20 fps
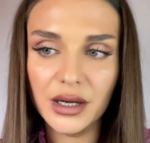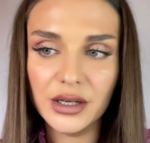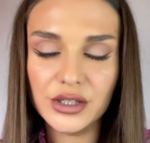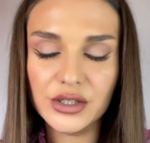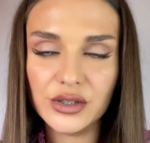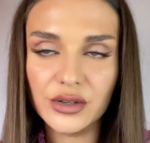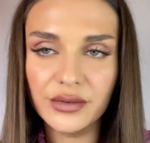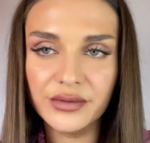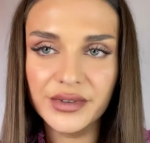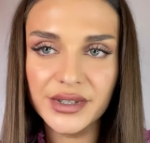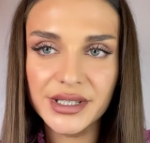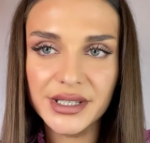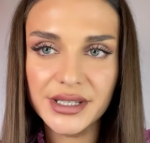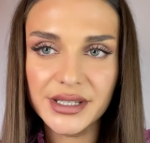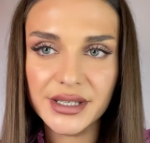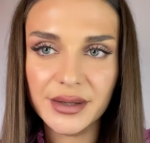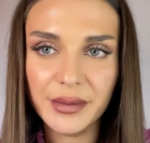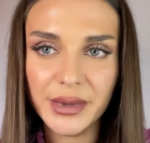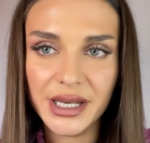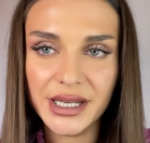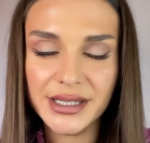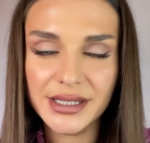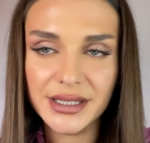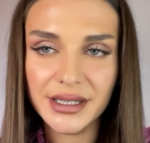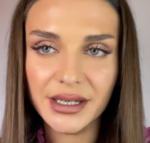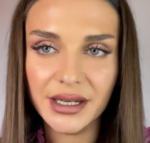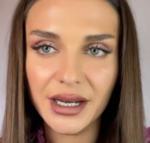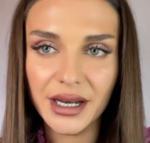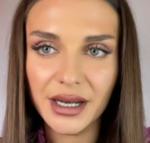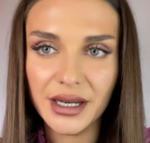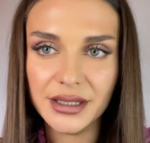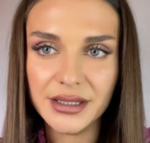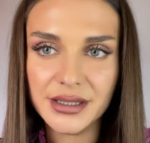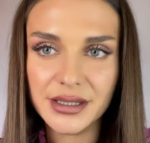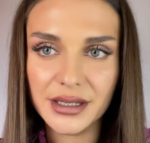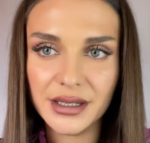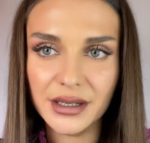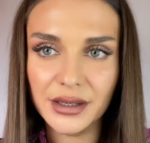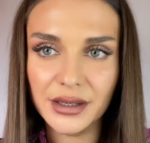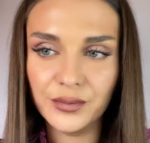So this is amazing at
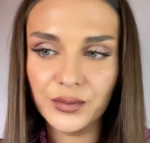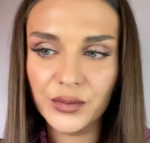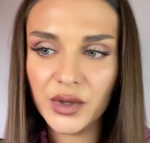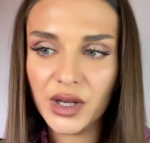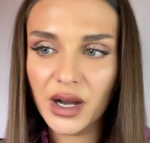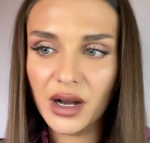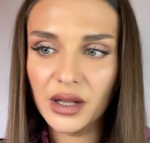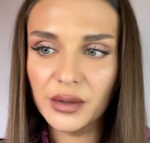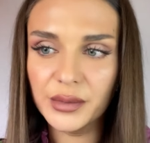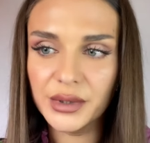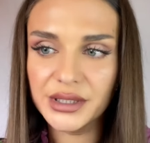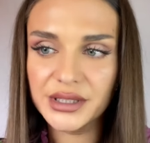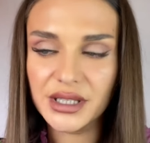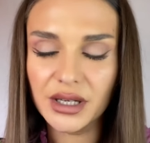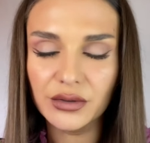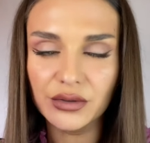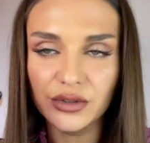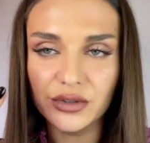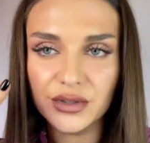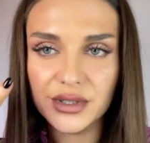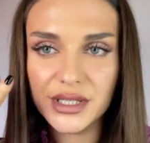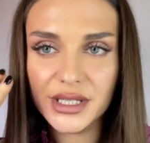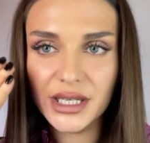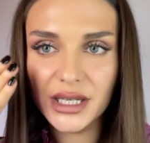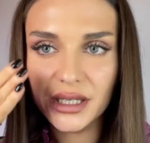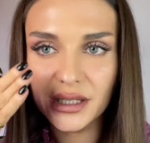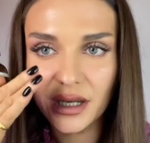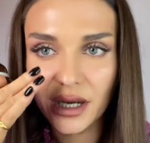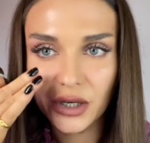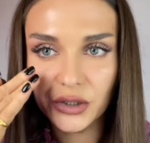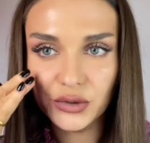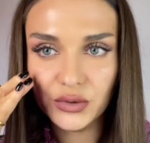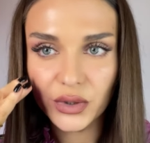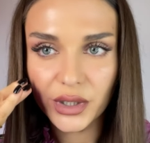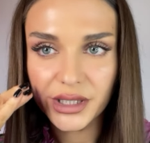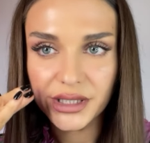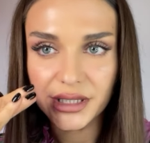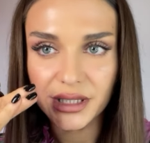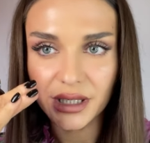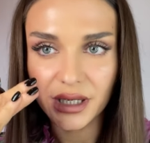calming down your skin,
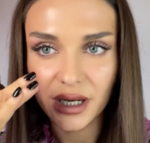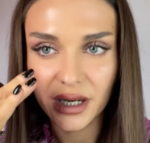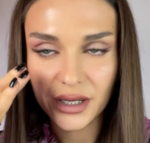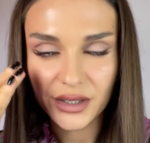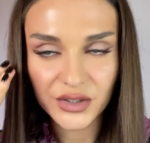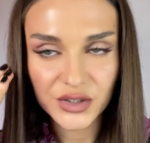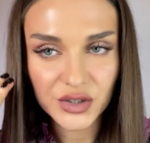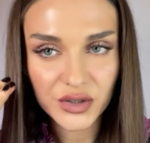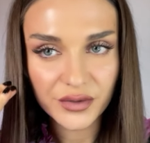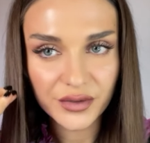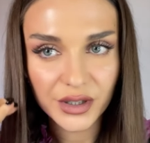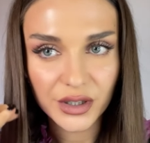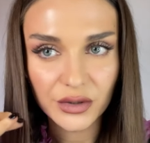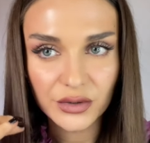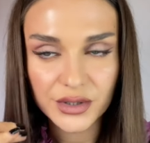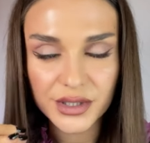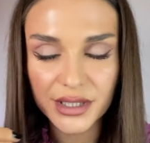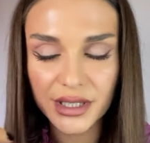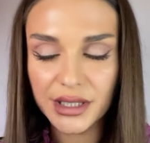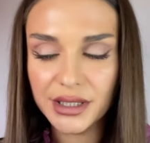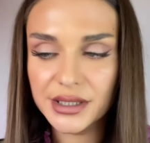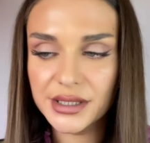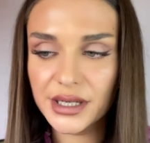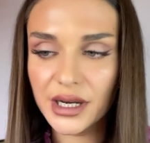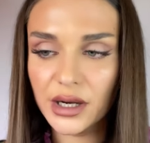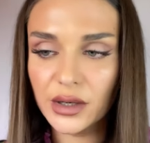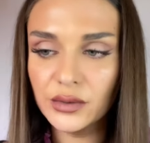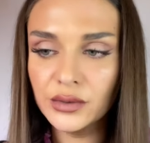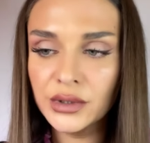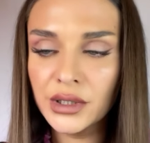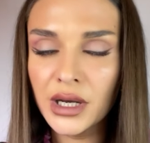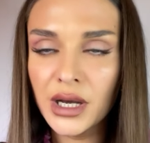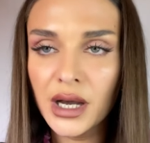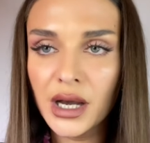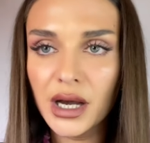hydrating and soothing your skin down.